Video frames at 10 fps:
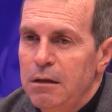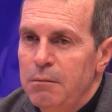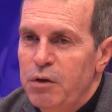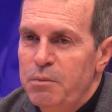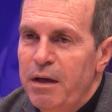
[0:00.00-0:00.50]

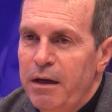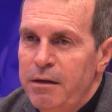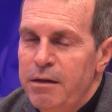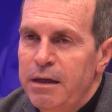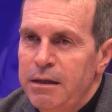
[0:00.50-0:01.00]
But
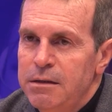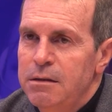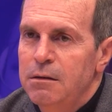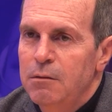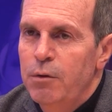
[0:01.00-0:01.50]
behind
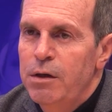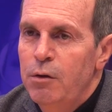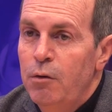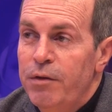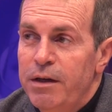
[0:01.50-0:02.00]
that, we
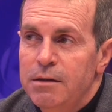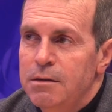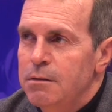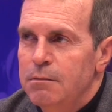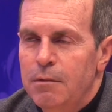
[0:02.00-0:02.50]
know
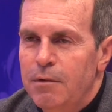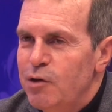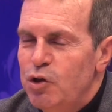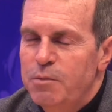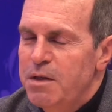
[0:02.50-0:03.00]
that
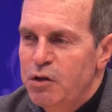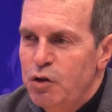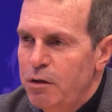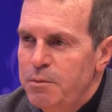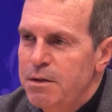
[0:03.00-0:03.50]
jobs are
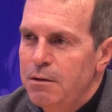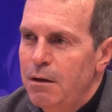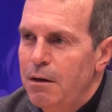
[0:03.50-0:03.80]
jobs,